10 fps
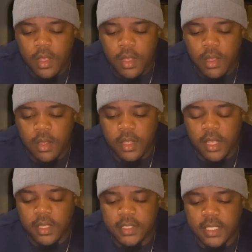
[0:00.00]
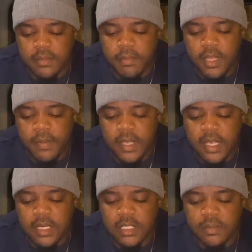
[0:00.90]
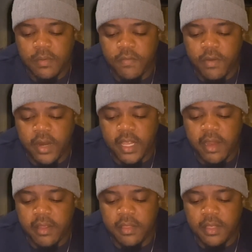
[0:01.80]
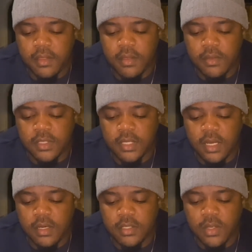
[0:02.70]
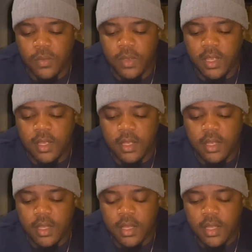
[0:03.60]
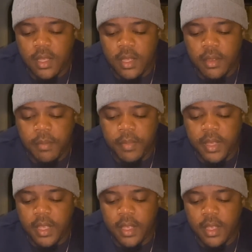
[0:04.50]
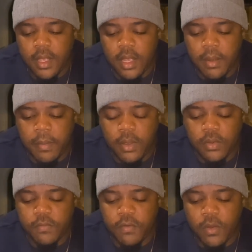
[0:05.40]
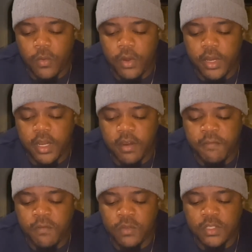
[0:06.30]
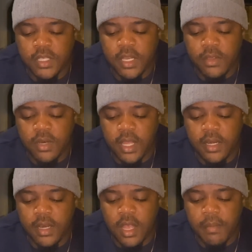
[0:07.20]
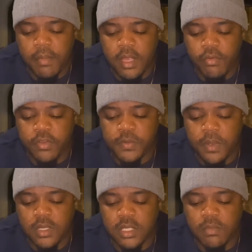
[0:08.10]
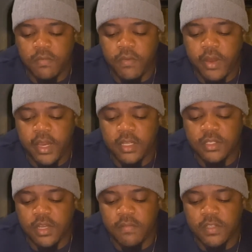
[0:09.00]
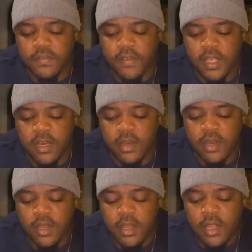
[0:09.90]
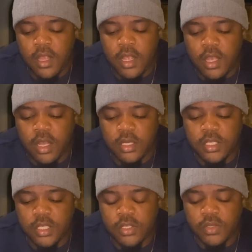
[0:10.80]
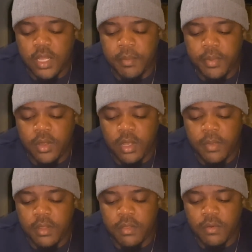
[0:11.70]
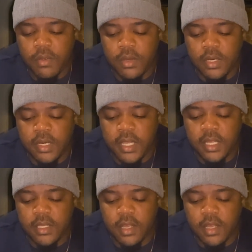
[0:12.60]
Okay, it says may be eligible for a guaranteed $1,000 a week pay amount for working a full schedule and not being responsible for any service failure. Continued employment through the date